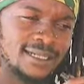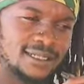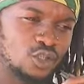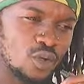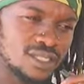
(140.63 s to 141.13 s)

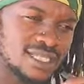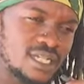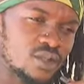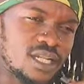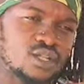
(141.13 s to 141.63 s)
your
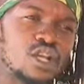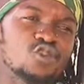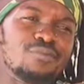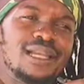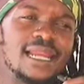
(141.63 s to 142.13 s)
insulin is going
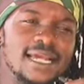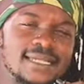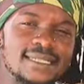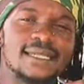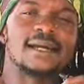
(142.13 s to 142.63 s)
to be
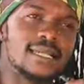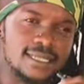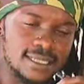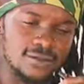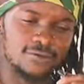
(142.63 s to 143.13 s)
less
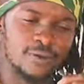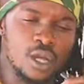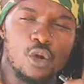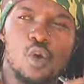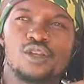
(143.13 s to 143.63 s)
sensitive.
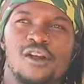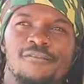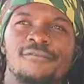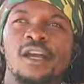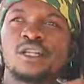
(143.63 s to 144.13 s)
When you
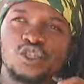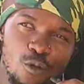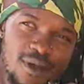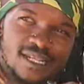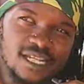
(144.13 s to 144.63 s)
have so
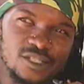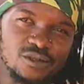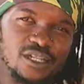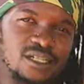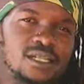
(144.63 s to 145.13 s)
much
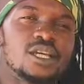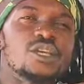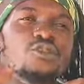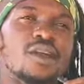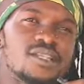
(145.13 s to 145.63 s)
insulin,
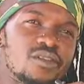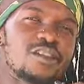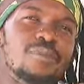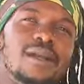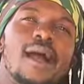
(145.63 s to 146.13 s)
your
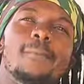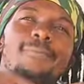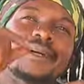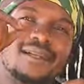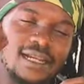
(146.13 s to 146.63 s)
insulin become
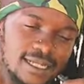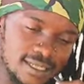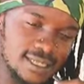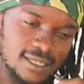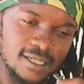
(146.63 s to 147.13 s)
less
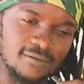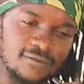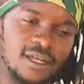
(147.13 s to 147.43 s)
sensitive.